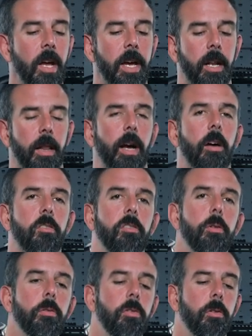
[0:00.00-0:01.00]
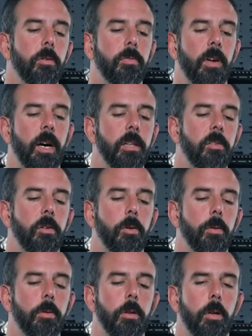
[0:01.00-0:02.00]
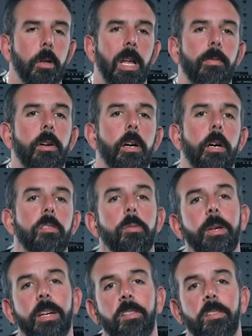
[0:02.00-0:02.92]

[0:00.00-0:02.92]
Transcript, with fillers: It allows you to fine tune your lever gun to be